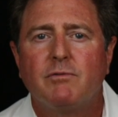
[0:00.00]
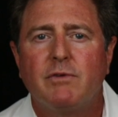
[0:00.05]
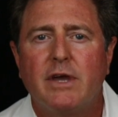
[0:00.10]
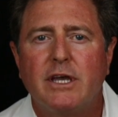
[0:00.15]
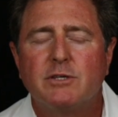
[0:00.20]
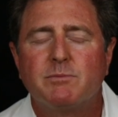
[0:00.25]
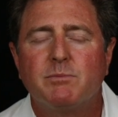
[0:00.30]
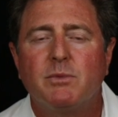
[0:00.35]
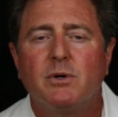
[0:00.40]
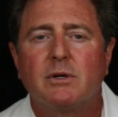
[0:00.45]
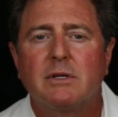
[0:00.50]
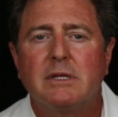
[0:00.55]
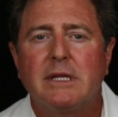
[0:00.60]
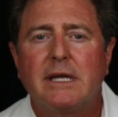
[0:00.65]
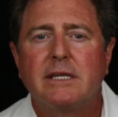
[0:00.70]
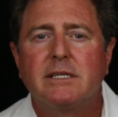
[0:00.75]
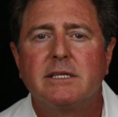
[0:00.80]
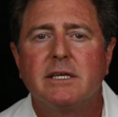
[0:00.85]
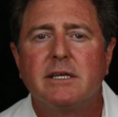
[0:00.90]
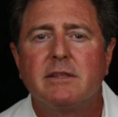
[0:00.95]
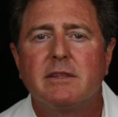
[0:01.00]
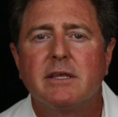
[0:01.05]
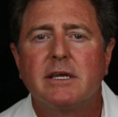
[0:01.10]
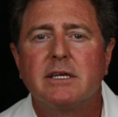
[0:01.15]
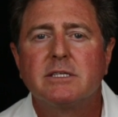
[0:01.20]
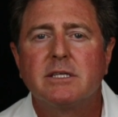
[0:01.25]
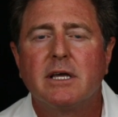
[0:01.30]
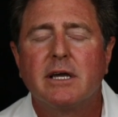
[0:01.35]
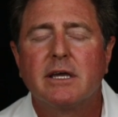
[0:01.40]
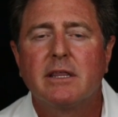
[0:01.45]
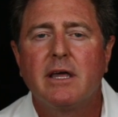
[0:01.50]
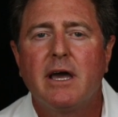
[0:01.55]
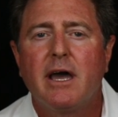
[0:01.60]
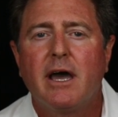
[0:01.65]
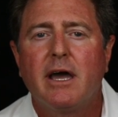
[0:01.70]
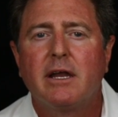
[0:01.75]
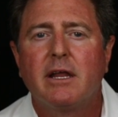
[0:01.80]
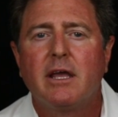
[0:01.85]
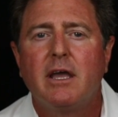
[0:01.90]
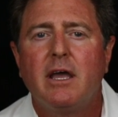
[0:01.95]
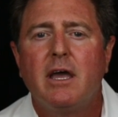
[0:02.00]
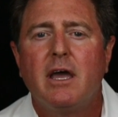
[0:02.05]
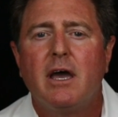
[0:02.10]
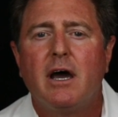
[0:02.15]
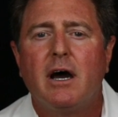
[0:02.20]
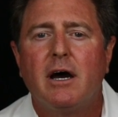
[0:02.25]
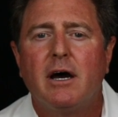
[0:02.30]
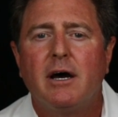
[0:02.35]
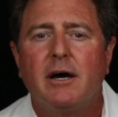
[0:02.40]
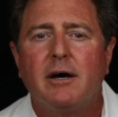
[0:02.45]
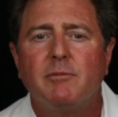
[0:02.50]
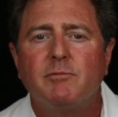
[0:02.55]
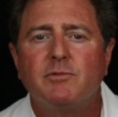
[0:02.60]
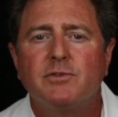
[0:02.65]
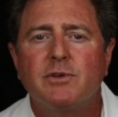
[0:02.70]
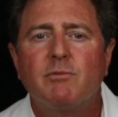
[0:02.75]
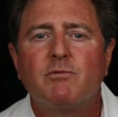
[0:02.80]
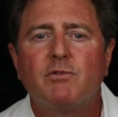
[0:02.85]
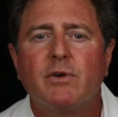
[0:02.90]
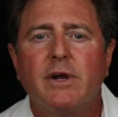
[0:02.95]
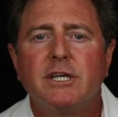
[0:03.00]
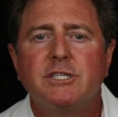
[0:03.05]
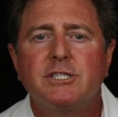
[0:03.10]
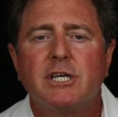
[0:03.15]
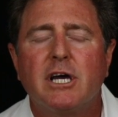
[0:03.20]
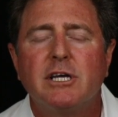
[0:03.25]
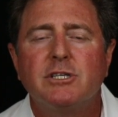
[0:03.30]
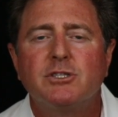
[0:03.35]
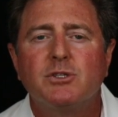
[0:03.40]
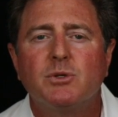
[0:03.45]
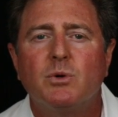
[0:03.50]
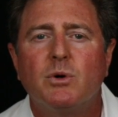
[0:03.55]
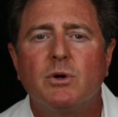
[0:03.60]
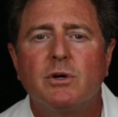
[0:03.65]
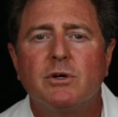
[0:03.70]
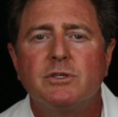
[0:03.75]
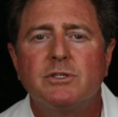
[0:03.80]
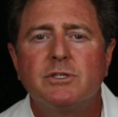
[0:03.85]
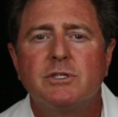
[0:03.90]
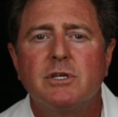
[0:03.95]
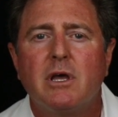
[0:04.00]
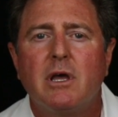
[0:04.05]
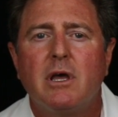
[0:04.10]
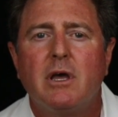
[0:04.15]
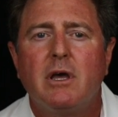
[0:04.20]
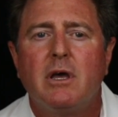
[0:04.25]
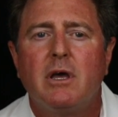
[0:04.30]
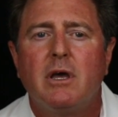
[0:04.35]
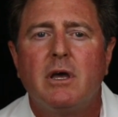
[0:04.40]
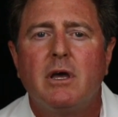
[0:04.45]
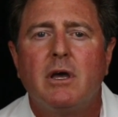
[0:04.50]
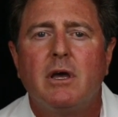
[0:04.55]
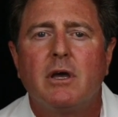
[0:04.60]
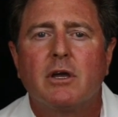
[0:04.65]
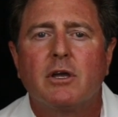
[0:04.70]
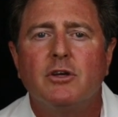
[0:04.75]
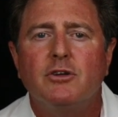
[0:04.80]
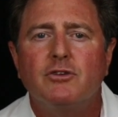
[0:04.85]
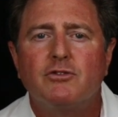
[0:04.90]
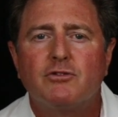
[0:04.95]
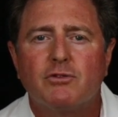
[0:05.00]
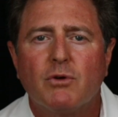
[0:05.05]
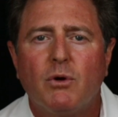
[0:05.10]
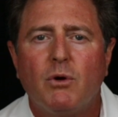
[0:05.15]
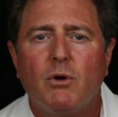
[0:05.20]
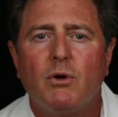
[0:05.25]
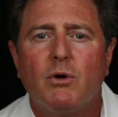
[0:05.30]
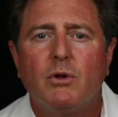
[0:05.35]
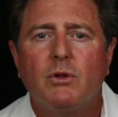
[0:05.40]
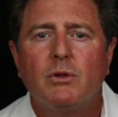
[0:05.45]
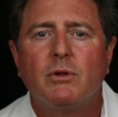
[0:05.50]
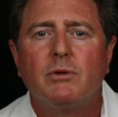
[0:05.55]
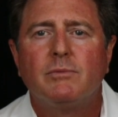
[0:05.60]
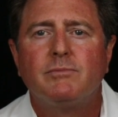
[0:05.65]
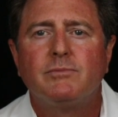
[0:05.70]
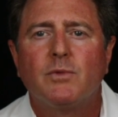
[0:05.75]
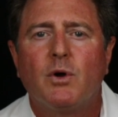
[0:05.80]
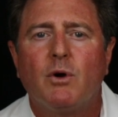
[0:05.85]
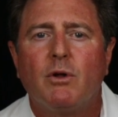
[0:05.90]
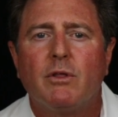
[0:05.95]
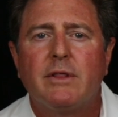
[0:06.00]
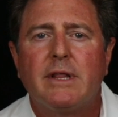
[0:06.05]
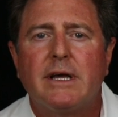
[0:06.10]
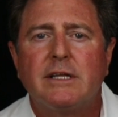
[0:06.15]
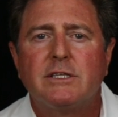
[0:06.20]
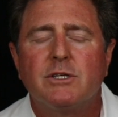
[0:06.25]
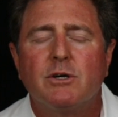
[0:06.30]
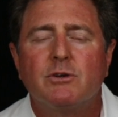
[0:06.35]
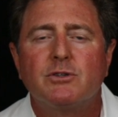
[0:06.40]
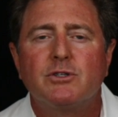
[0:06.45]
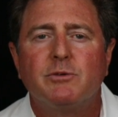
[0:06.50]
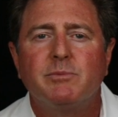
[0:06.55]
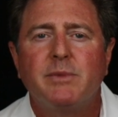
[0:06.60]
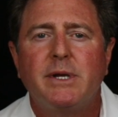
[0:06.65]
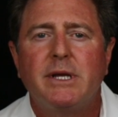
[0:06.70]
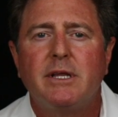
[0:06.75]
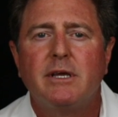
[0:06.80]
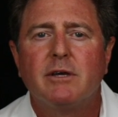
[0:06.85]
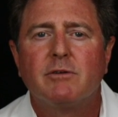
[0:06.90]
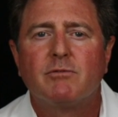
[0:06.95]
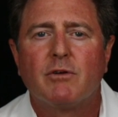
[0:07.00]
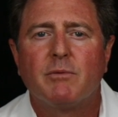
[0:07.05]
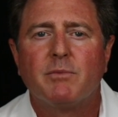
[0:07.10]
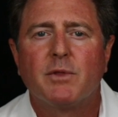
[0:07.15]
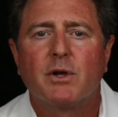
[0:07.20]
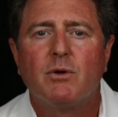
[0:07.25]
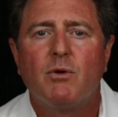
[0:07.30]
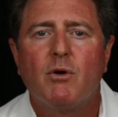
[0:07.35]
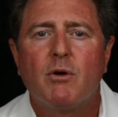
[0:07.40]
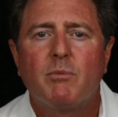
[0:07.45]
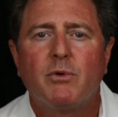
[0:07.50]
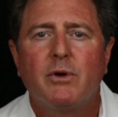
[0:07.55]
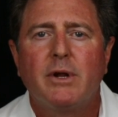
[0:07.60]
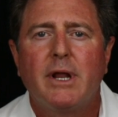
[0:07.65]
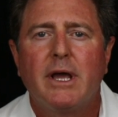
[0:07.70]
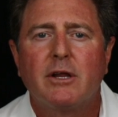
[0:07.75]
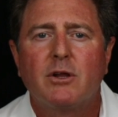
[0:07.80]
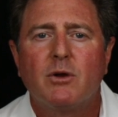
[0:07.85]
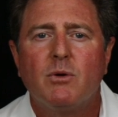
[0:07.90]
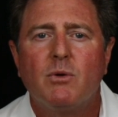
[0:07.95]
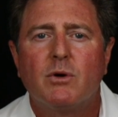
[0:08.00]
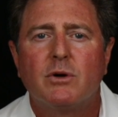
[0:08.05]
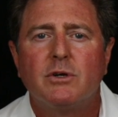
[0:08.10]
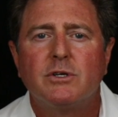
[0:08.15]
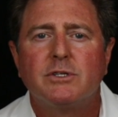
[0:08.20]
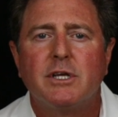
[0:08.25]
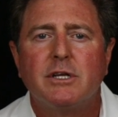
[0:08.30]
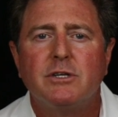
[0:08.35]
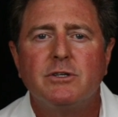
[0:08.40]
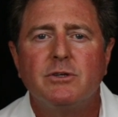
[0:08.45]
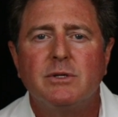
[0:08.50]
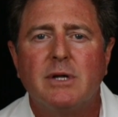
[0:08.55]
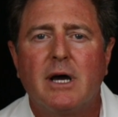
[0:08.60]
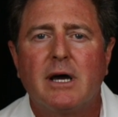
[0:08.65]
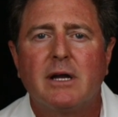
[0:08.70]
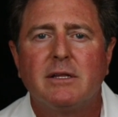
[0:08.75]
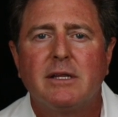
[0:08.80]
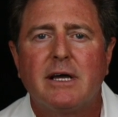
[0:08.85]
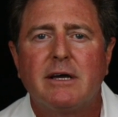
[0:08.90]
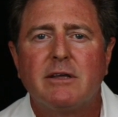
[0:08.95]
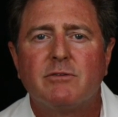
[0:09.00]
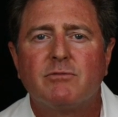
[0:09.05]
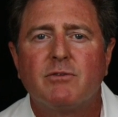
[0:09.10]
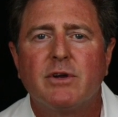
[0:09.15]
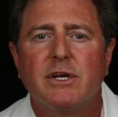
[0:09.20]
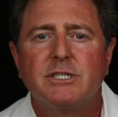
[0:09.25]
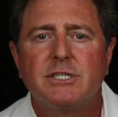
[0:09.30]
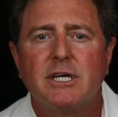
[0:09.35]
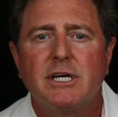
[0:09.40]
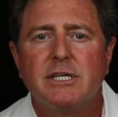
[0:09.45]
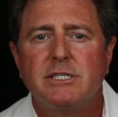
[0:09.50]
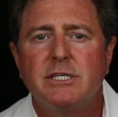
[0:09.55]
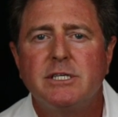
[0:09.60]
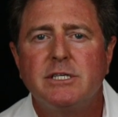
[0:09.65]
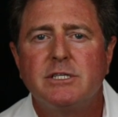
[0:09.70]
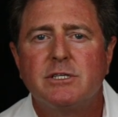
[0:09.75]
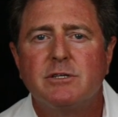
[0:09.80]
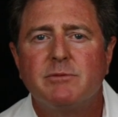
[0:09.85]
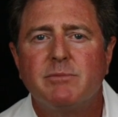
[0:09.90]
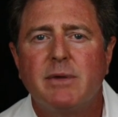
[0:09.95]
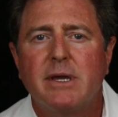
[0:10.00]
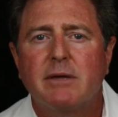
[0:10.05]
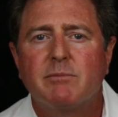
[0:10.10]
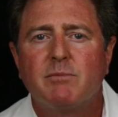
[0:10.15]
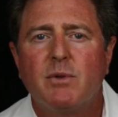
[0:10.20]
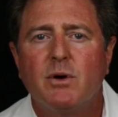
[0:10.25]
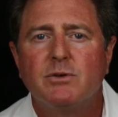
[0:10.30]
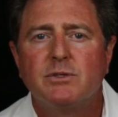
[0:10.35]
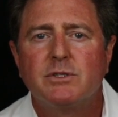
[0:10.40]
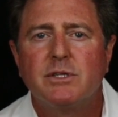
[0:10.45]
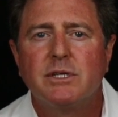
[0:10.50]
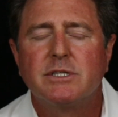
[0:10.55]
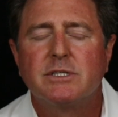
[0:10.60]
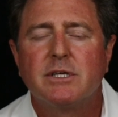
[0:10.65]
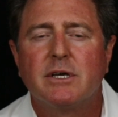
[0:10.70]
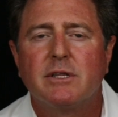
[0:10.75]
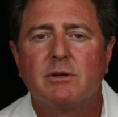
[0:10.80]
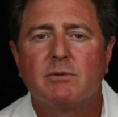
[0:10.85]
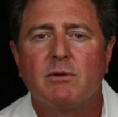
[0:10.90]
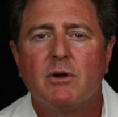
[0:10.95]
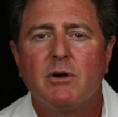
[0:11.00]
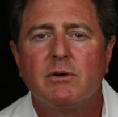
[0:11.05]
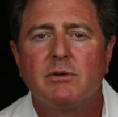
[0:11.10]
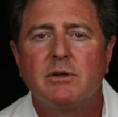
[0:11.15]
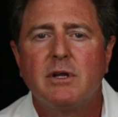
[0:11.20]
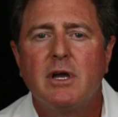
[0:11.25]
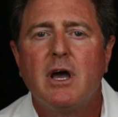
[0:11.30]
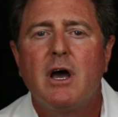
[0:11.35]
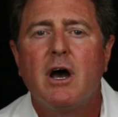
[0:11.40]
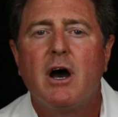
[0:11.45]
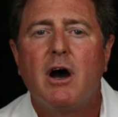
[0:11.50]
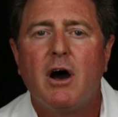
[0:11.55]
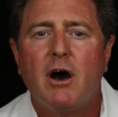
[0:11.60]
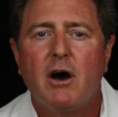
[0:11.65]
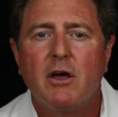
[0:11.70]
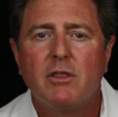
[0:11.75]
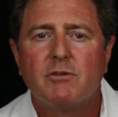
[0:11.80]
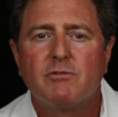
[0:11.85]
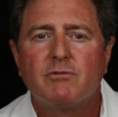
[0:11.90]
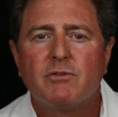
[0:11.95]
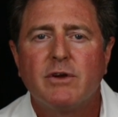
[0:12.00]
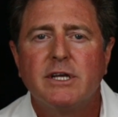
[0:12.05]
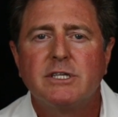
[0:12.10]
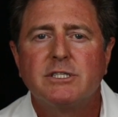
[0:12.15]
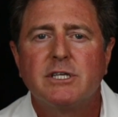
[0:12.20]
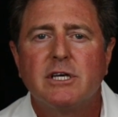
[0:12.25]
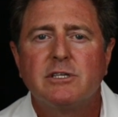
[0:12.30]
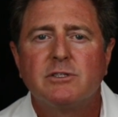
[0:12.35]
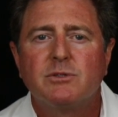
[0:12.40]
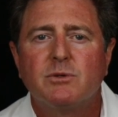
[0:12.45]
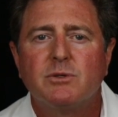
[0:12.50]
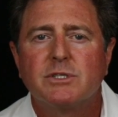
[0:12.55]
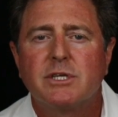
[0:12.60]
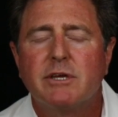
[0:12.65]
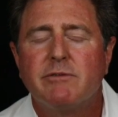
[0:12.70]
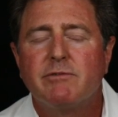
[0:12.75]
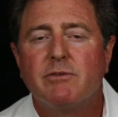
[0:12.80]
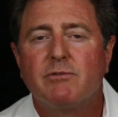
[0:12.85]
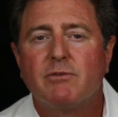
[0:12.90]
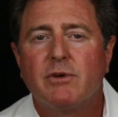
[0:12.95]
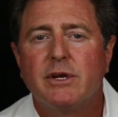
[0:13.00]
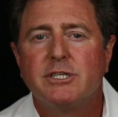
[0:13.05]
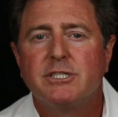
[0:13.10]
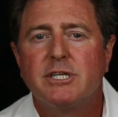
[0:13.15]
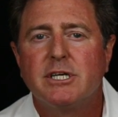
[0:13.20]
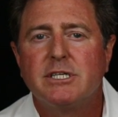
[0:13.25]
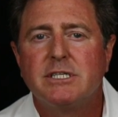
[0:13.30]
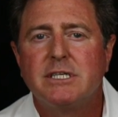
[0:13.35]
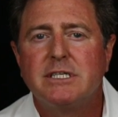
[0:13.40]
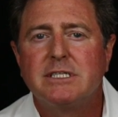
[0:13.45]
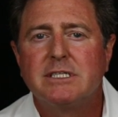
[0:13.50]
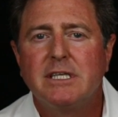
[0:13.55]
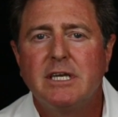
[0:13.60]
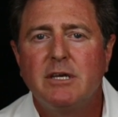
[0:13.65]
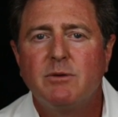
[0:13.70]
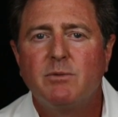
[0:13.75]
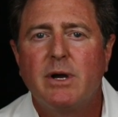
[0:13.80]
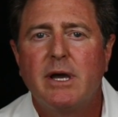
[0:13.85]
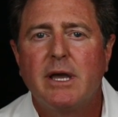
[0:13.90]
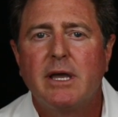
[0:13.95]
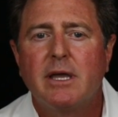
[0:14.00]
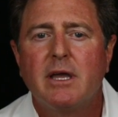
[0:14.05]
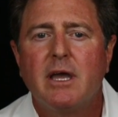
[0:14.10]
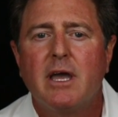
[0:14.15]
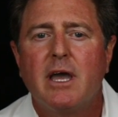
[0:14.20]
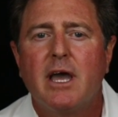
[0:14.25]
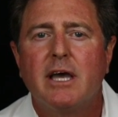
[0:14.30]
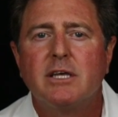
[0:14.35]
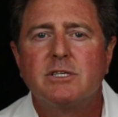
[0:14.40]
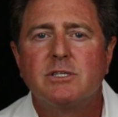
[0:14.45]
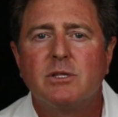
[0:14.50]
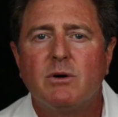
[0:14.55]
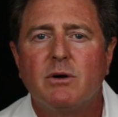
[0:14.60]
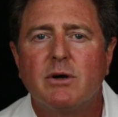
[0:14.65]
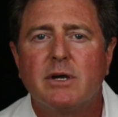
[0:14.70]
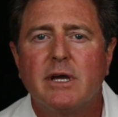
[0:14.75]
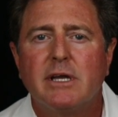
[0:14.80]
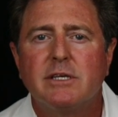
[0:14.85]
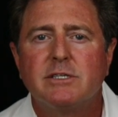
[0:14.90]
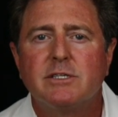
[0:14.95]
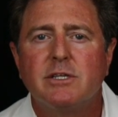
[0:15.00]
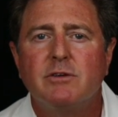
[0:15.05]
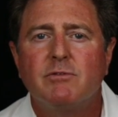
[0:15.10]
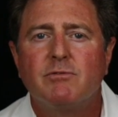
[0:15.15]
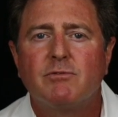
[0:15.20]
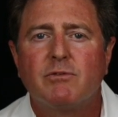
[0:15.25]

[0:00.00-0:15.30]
Facebook, LinkedIn, things like that. Some franchisors control all of that social media from the corporate headquarters and do not allow the franchisees to make postings on their own. Other franchisors give the franchisees leeway as long as the